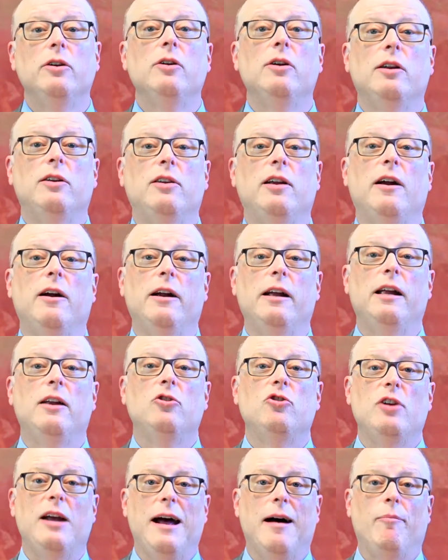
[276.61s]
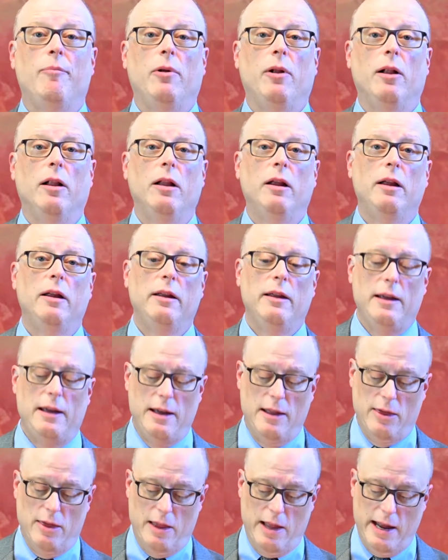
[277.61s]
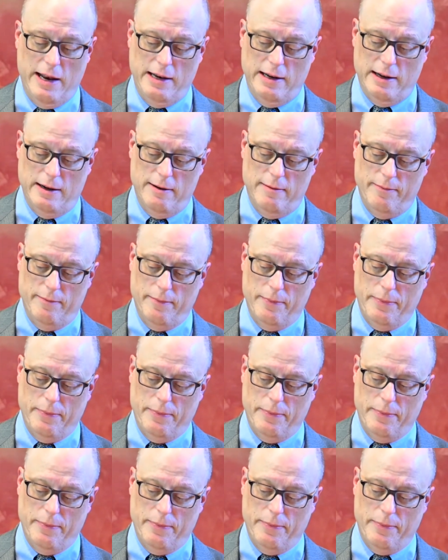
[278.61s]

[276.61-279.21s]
Unitarian Chapel in London.